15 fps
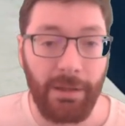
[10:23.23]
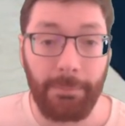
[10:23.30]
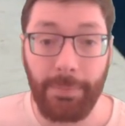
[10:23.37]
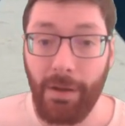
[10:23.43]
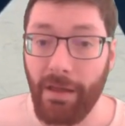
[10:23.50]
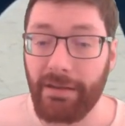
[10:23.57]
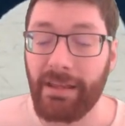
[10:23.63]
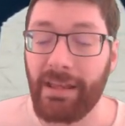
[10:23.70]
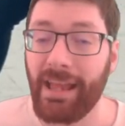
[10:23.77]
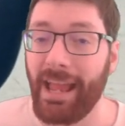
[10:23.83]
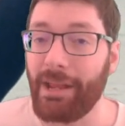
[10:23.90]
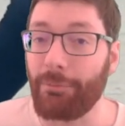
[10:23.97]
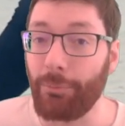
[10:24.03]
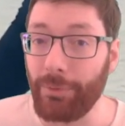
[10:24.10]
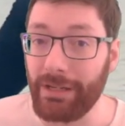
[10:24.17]
But
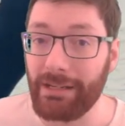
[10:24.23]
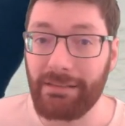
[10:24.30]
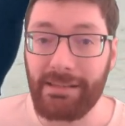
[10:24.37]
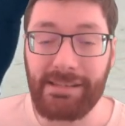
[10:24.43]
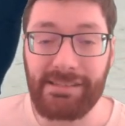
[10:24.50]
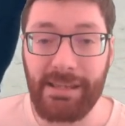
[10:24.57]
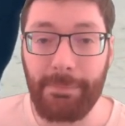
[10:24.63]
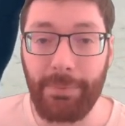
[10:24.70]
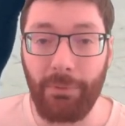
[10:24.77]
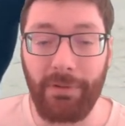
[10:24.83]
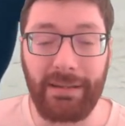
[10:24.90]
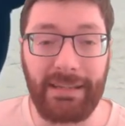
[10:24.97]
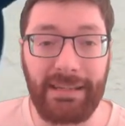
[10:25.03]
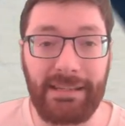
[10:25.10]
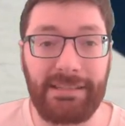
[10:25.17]
a really simple
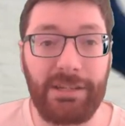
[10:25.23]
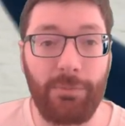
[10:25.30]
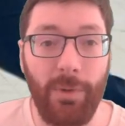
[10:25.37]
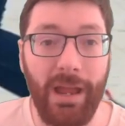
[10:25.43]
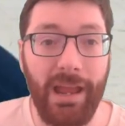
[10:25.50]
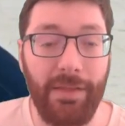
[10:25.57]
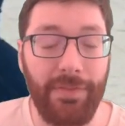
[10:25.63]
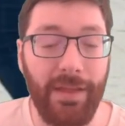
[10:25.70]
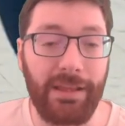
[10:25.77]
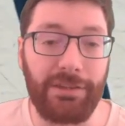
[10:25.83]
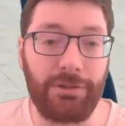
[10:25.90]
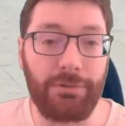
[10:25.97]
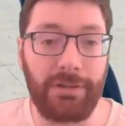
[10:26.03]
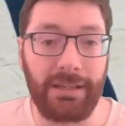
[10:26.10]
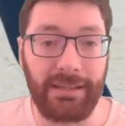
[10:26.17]
and easy way that
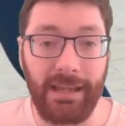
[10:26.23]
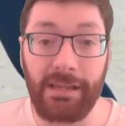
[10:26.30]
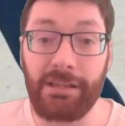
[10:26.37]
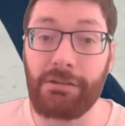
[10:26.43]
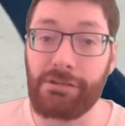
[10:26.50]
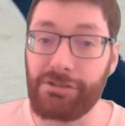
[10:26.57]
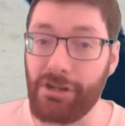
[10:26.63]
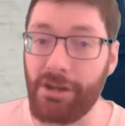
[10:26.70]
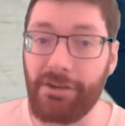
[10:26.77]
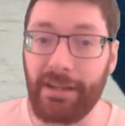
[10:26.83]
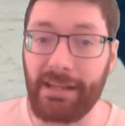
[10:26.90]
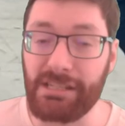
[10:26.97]
you can get your judging